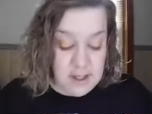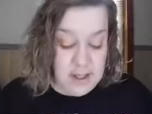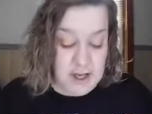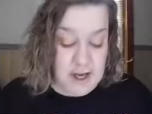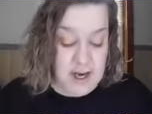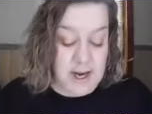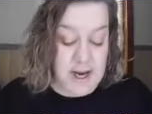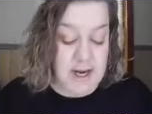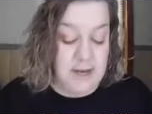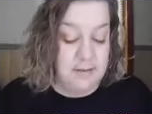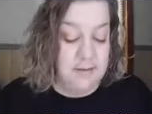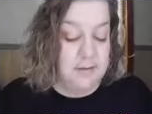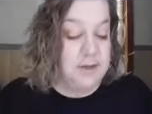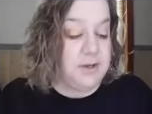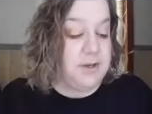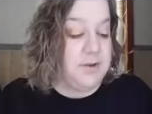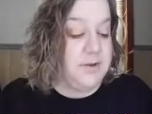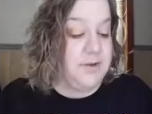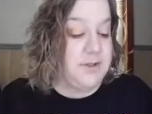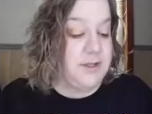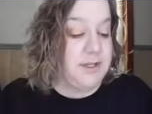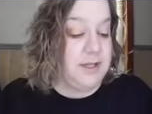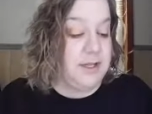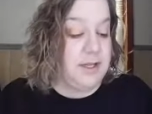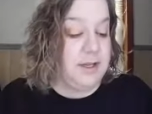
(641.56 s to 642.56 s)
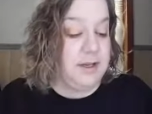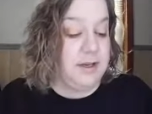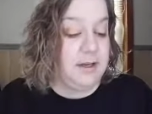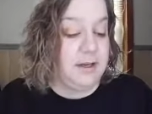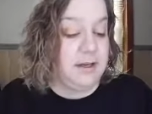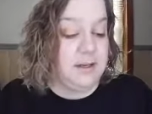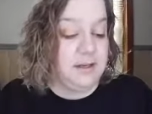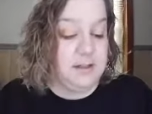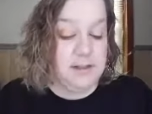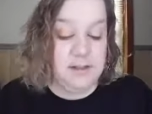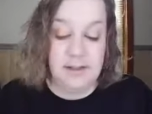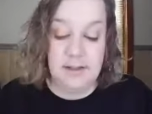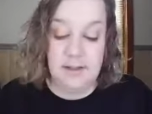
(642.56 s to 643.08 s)
I am
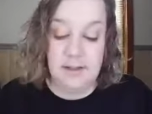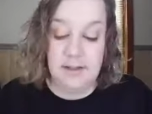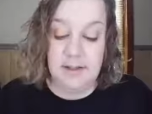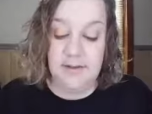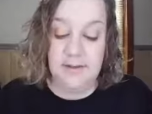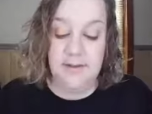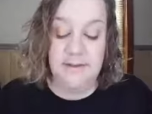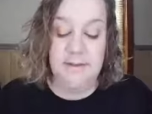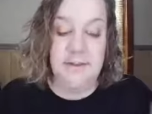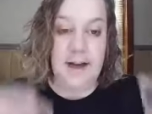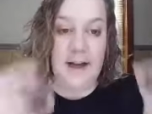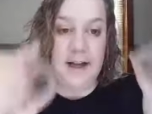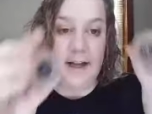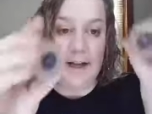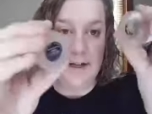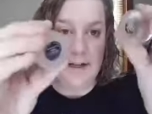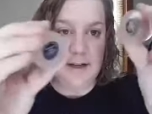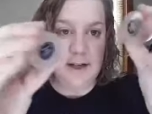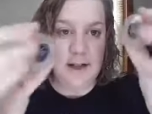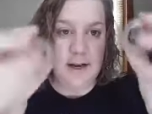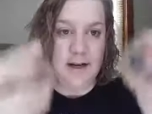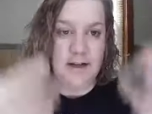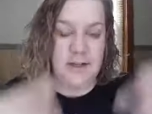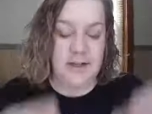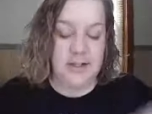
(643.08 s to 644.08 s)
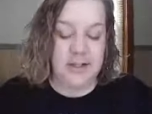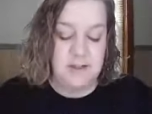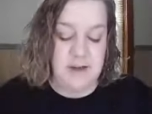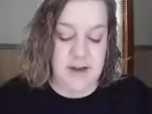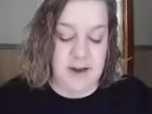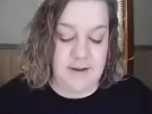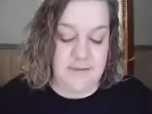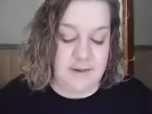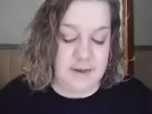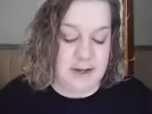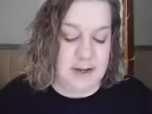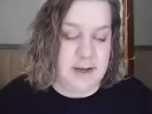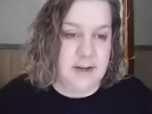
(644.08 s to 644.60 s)
using Defiant and
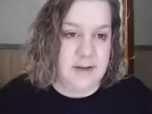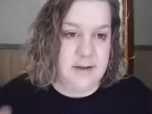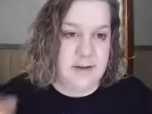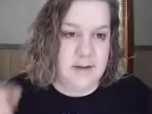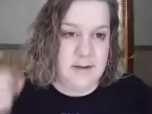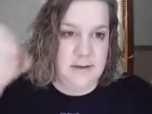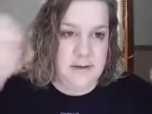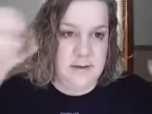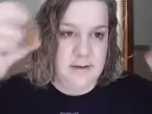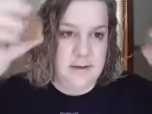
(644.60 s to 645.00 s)
Extravagant.